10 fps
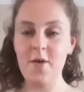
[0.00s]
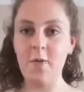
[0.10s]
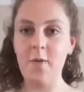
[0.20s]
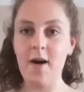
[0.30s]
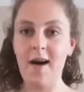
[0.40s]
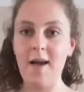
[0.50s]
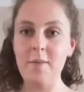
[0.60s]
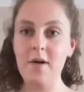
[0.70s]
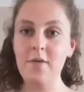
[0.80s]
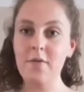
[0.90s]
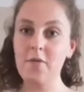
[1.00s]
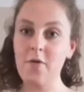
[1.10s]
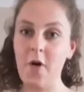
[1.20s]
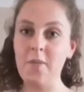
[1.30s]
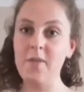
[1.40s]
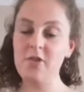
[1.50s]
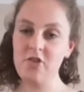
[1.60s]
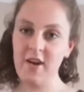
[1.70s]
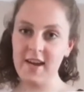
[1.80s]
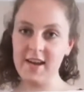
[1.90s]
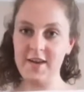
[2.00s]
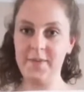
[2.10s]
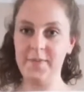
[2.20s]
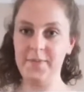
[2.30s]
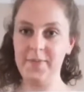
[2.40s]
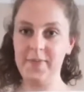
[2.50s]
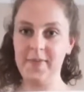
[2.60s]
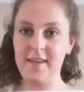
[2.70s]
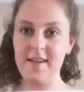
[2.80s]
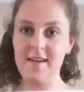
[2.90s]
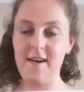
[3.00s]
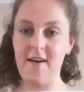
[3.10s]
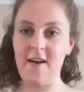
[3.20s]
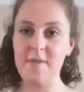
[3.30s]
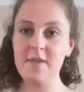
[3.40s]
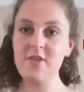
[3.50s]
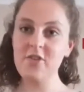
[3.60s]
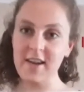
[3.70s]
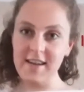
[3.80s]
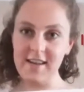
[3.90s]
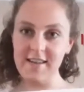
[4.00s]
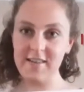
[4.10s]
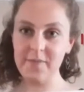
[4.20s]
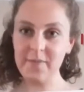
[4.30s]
Or I'm from China. I'm Chinese.